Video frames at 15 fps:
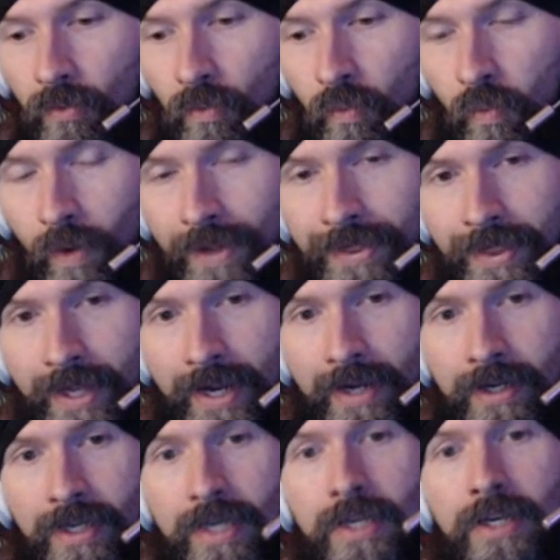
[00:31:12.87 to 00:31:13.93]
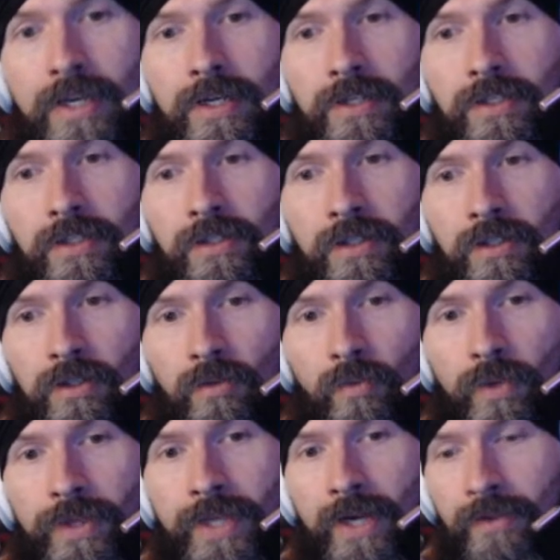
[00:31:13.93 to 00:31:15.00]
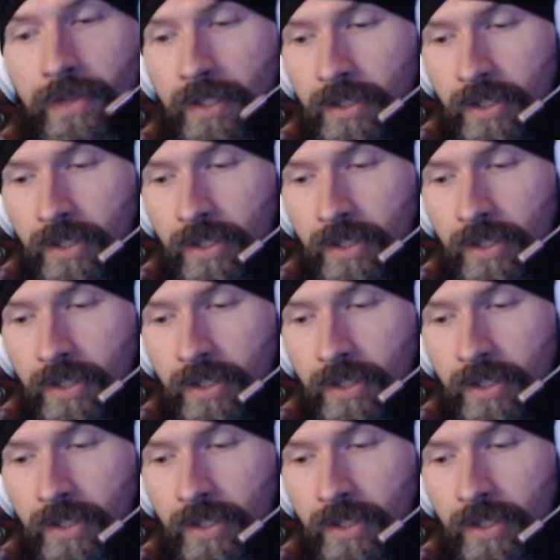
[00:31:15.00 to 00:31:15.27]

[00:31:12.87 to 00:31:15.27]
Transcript: what that is without the